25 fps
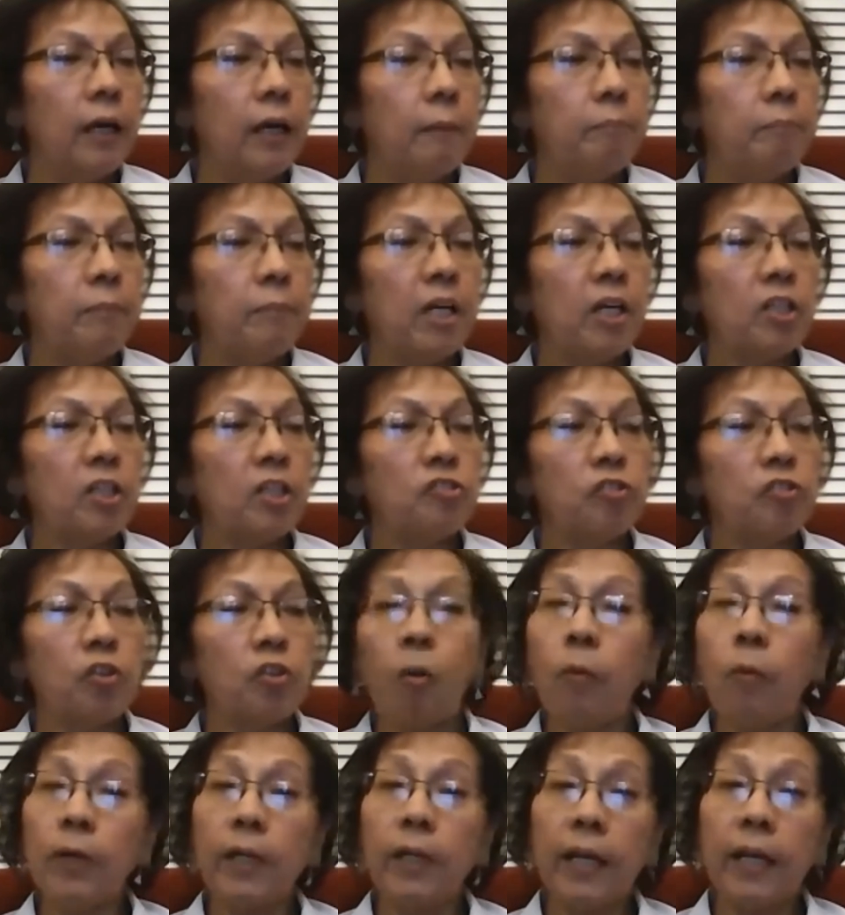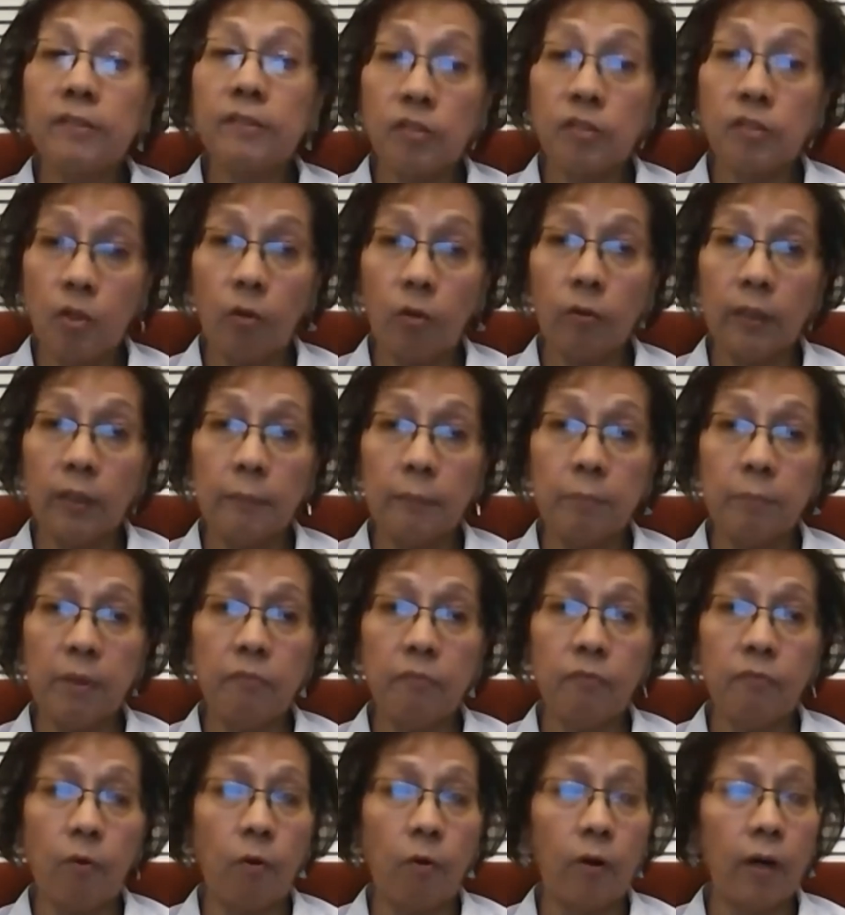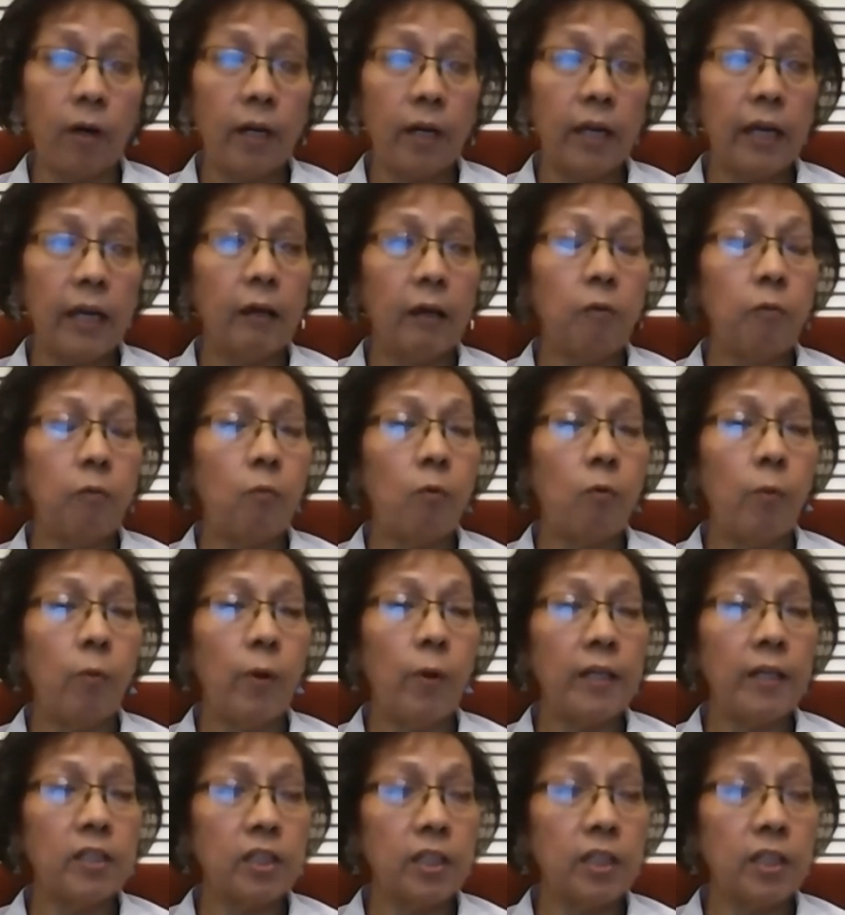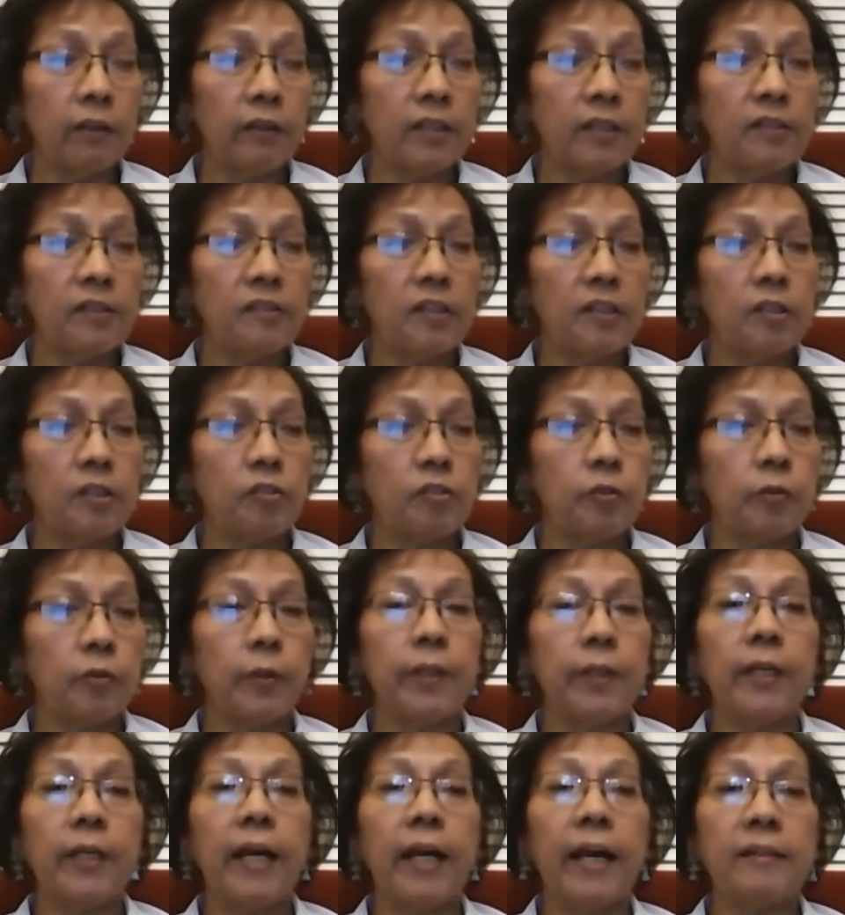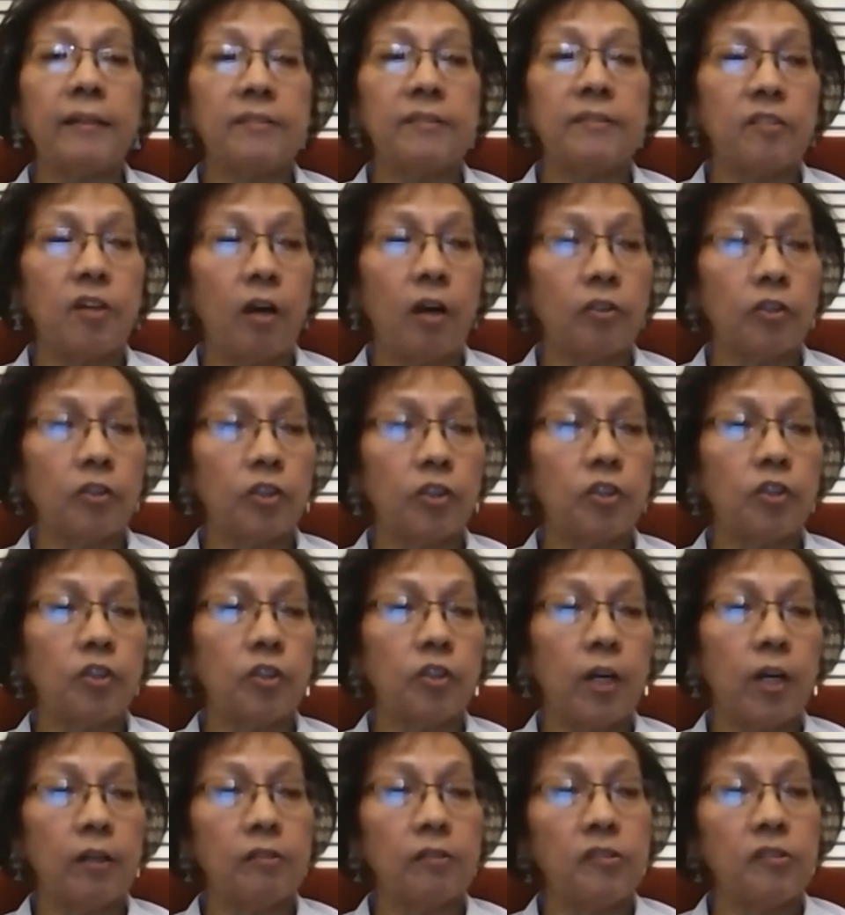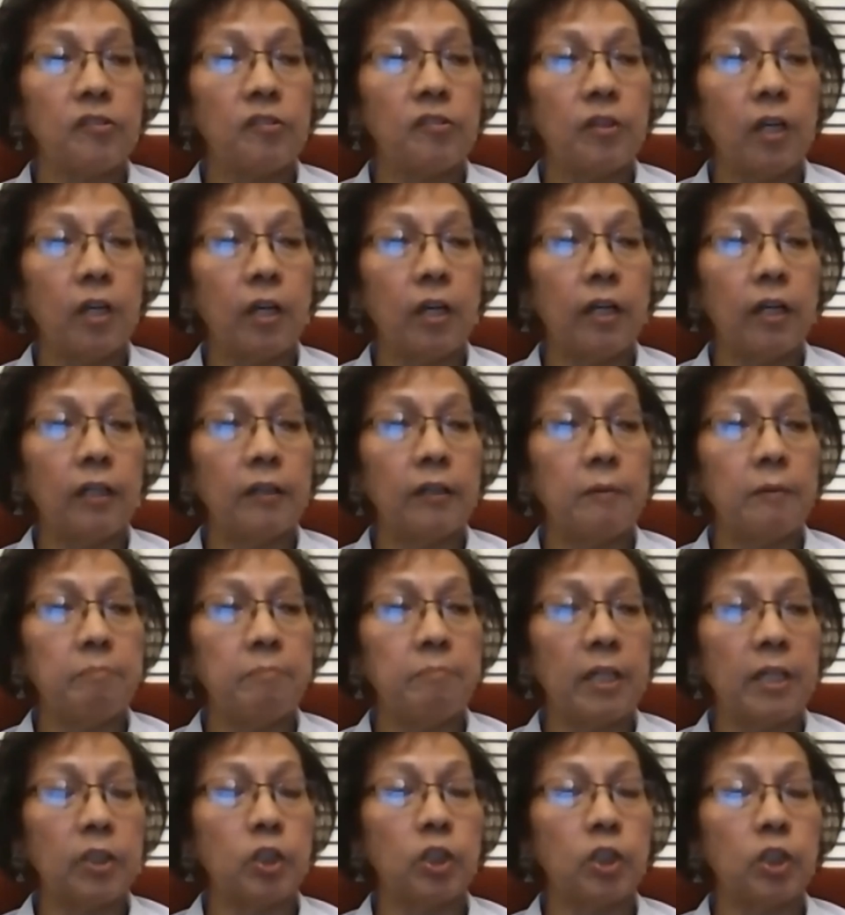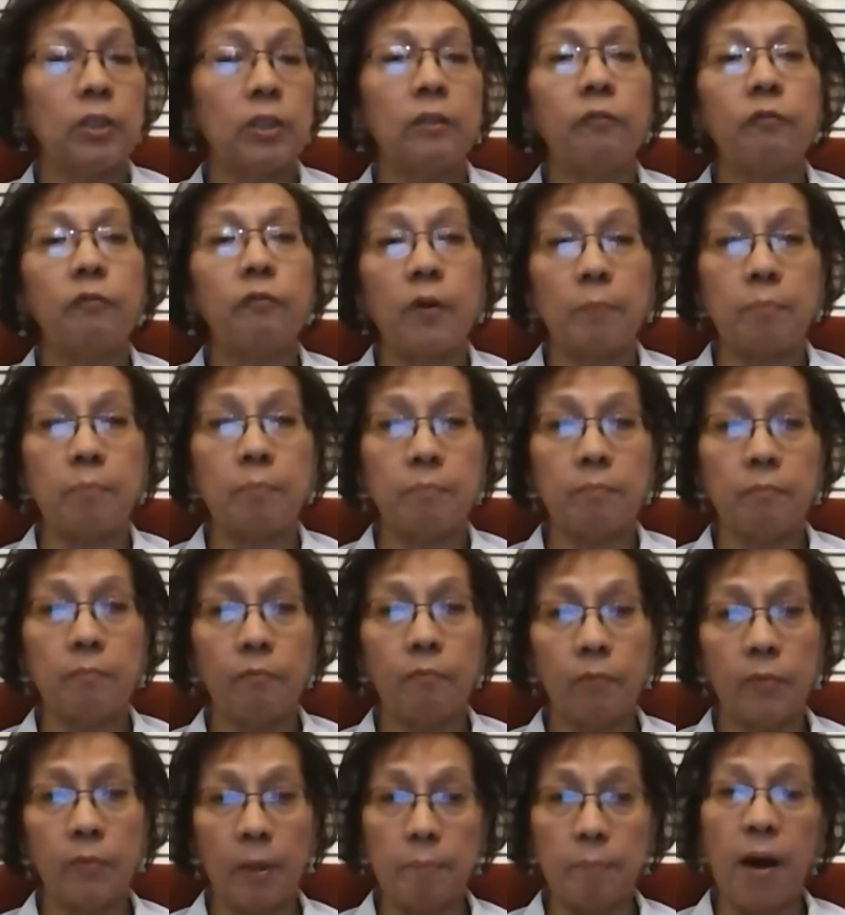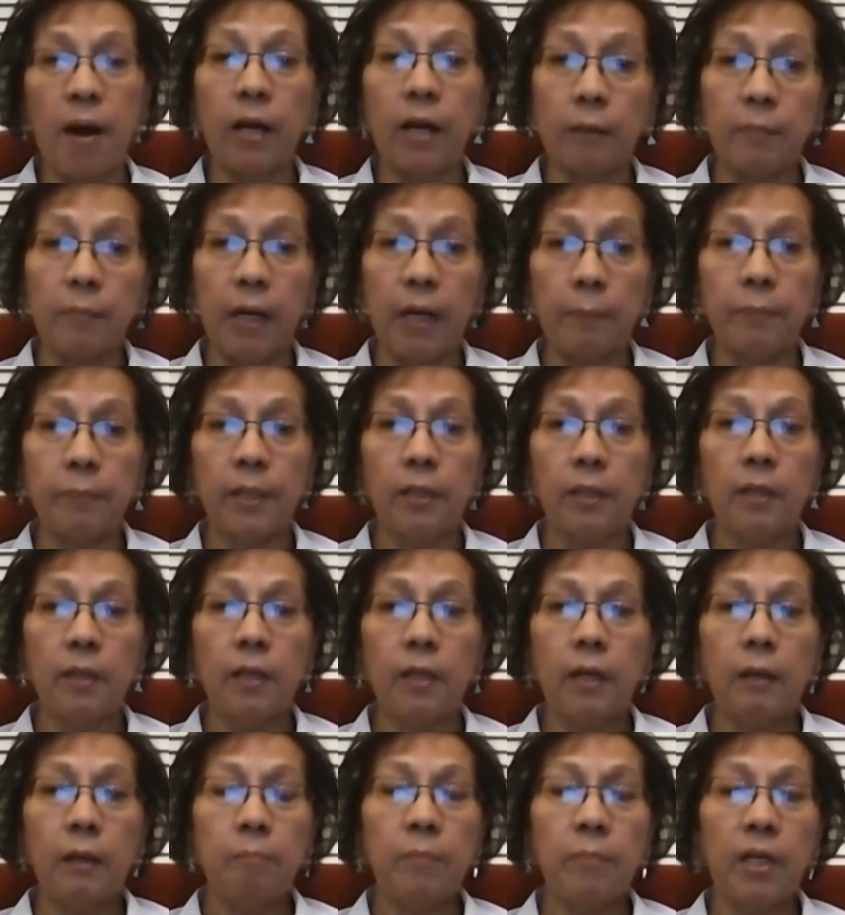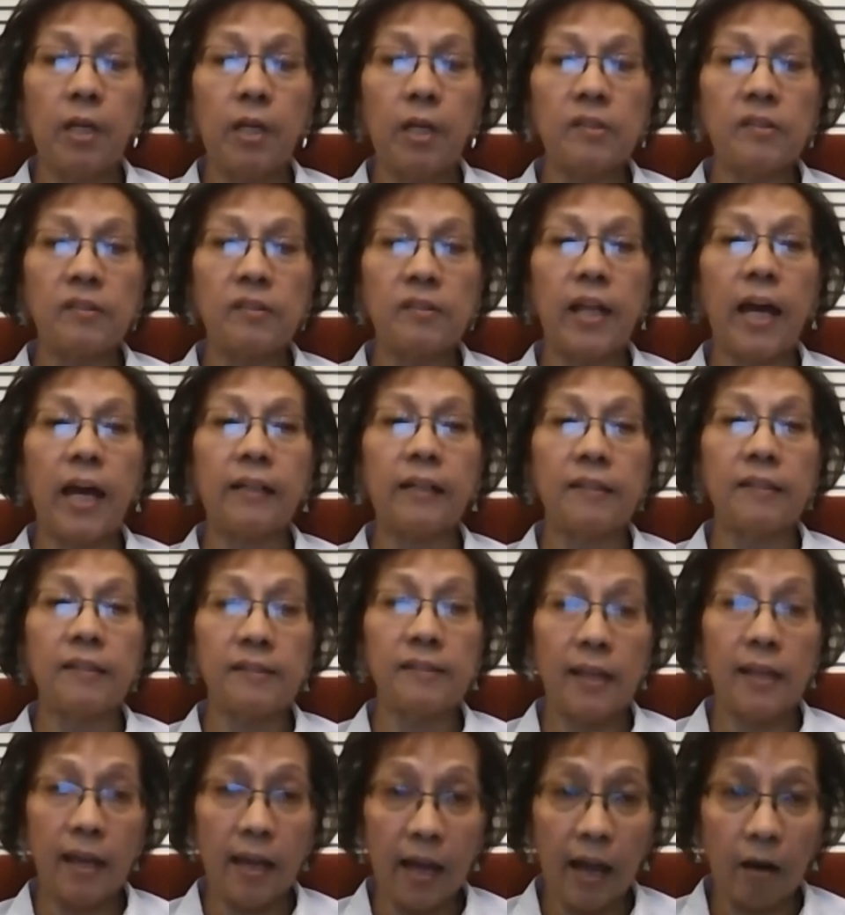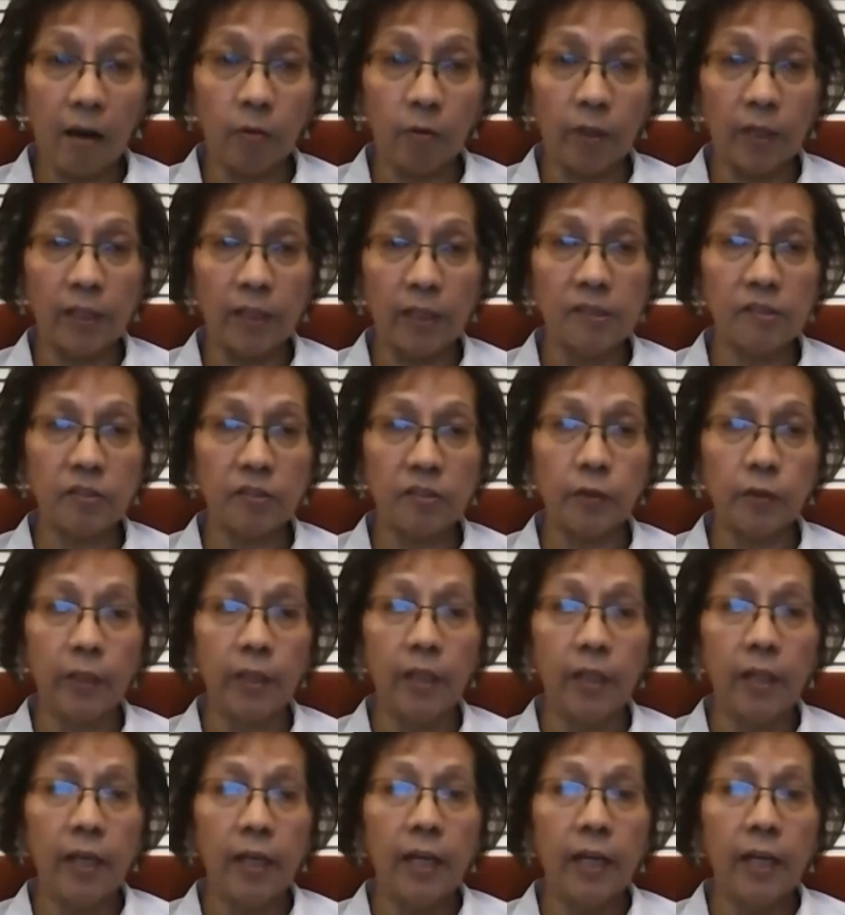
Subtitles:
because no one has told it before. And we tell this history, as Dr. Strauss mentioned, from the bottom up, because that is our history.